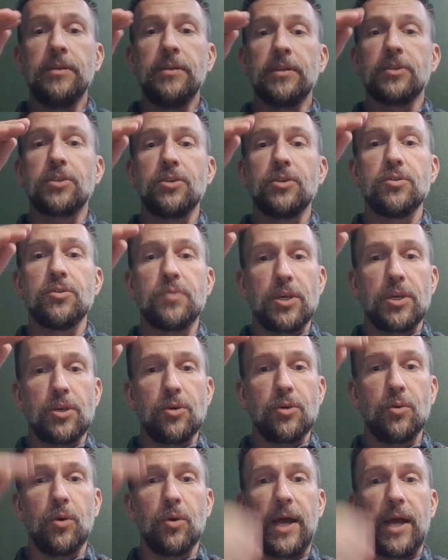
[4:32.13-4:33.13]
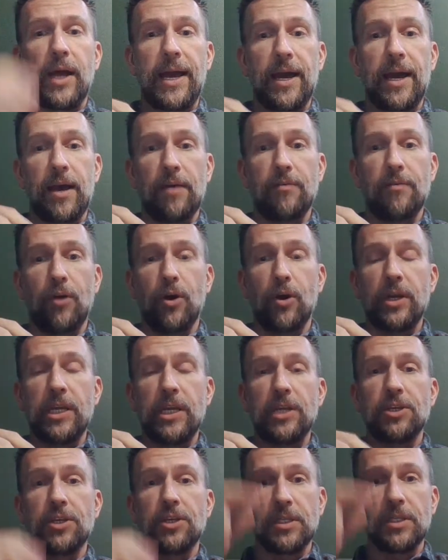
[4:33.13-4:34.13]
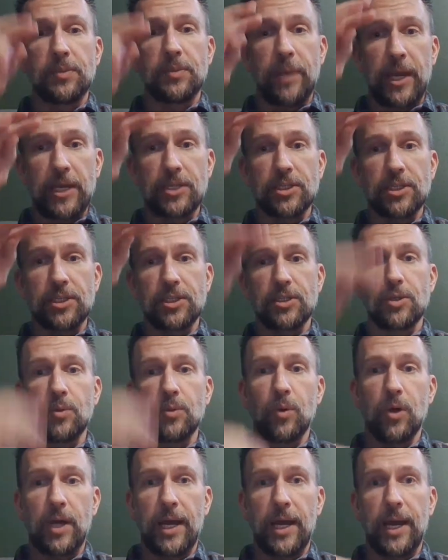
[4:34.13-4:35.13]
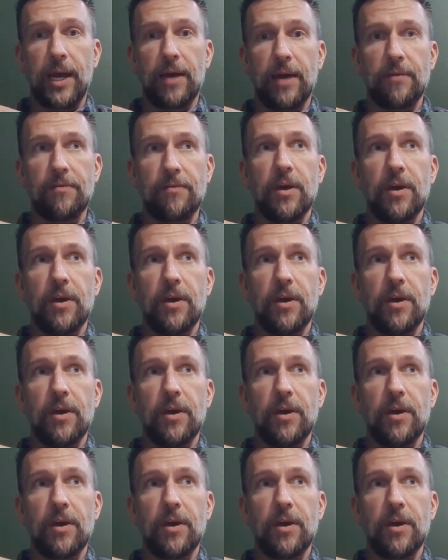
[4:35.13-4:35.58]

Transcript: excuse me, you will have, on each of these pages, you will have